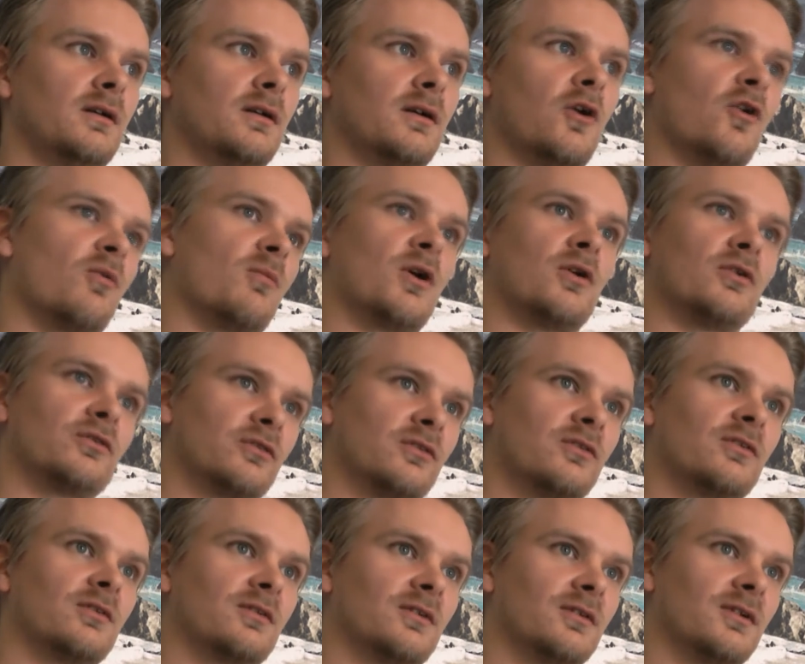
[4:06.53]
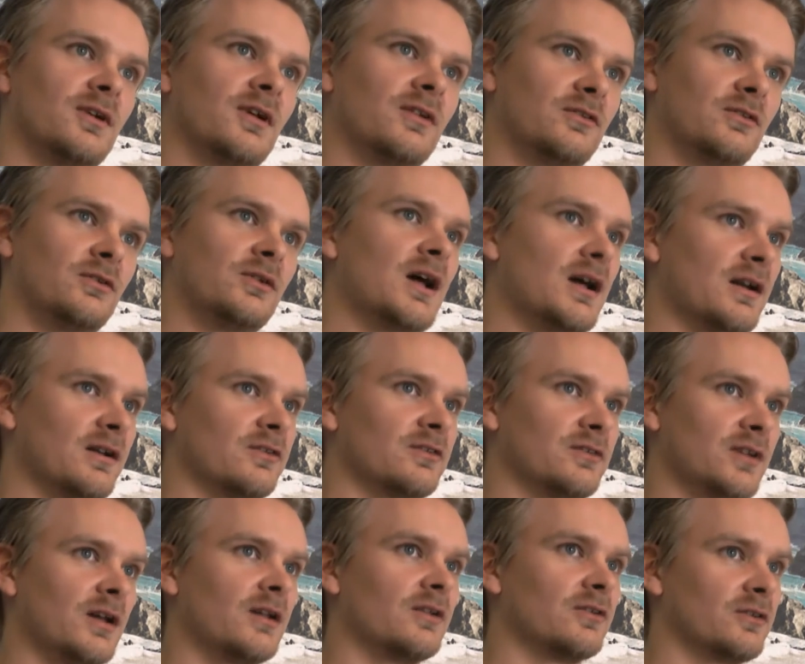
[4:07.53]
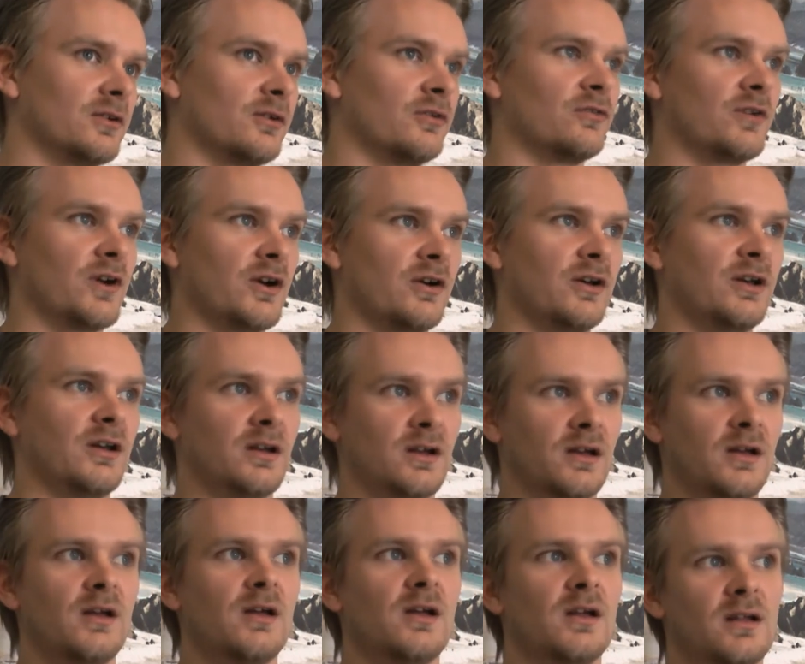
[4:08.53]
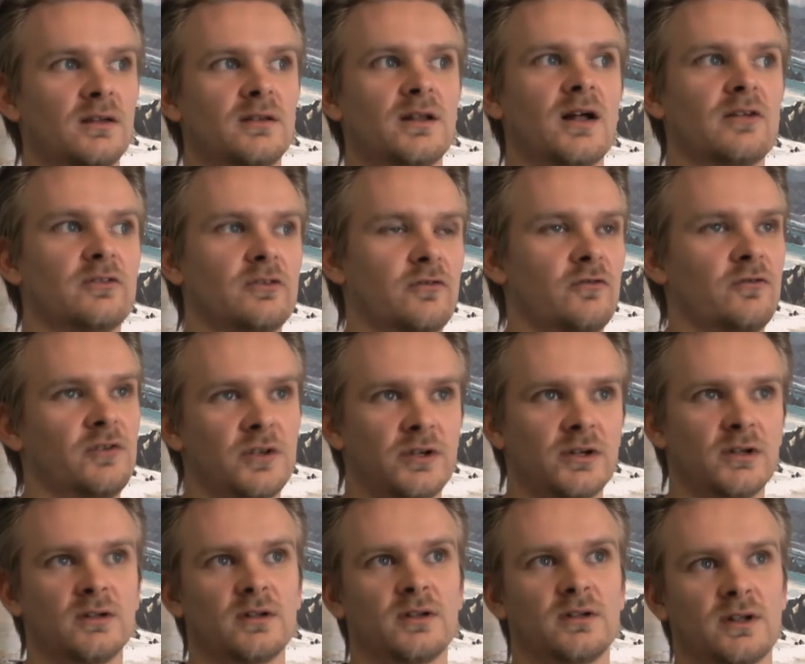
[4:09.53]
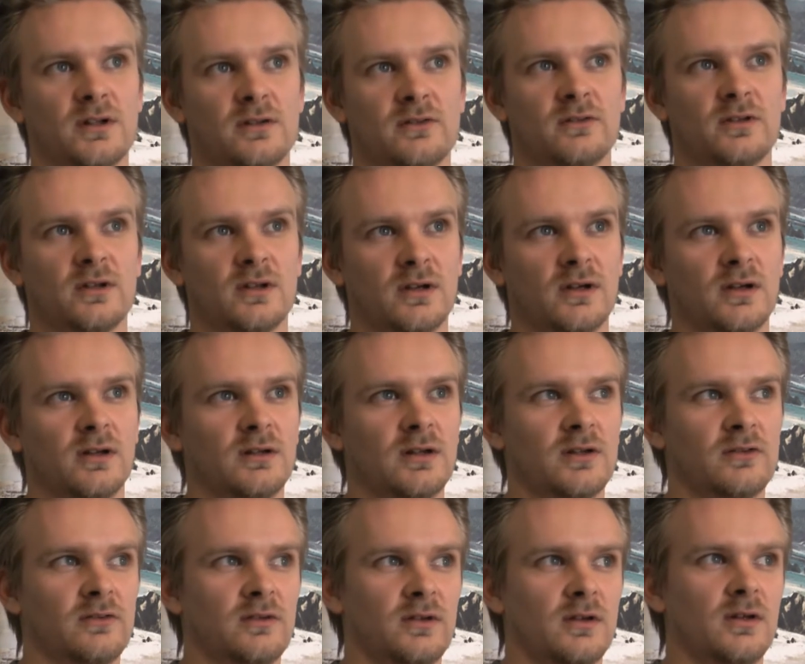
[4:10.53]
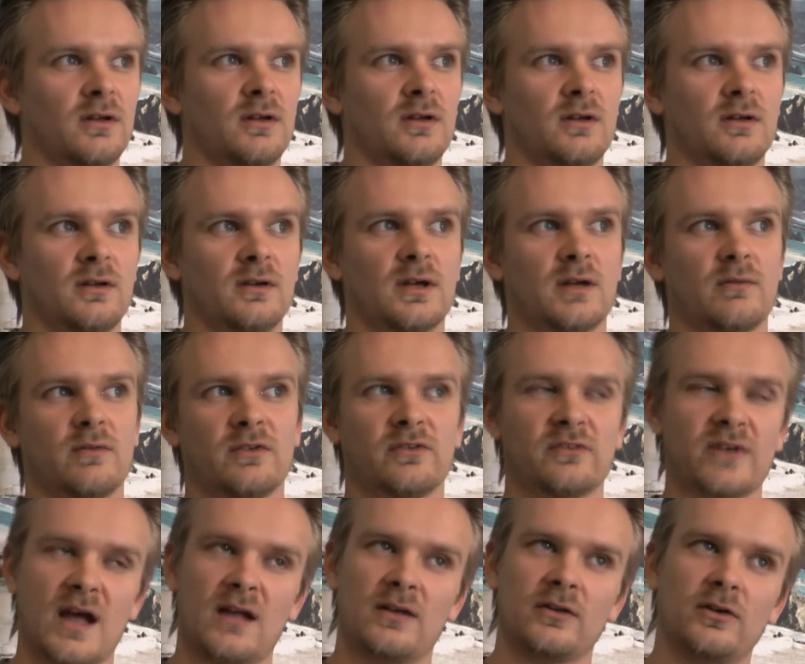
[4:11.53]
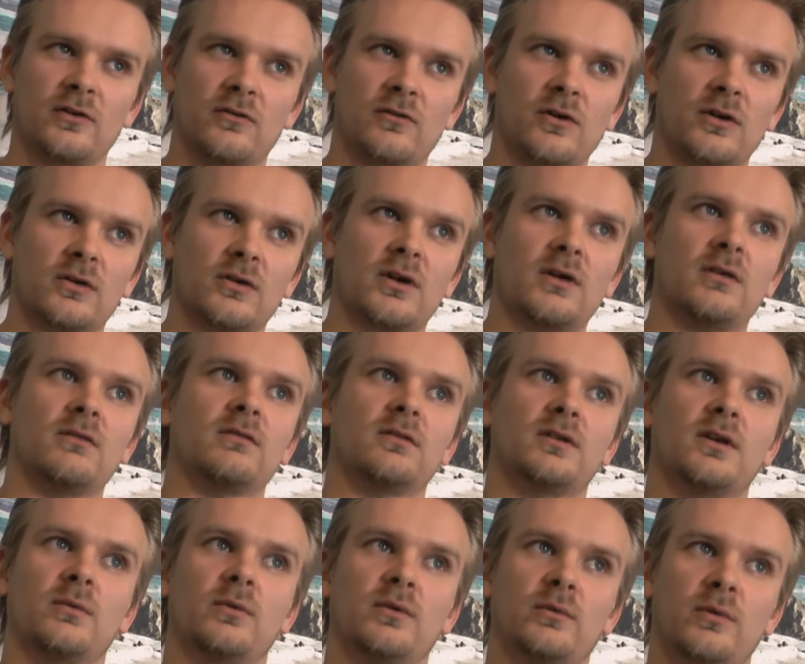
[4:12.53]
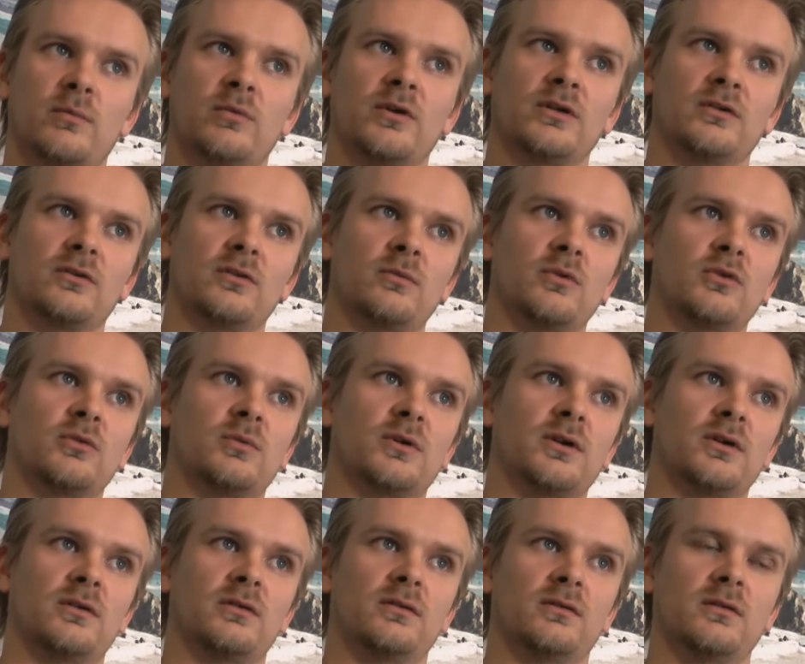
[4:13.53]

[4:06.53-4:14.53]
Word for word: almost, right, to that extent. So it's that's the feel, and that's the kind of insanity of Far Cry that we bring to the multiplayer.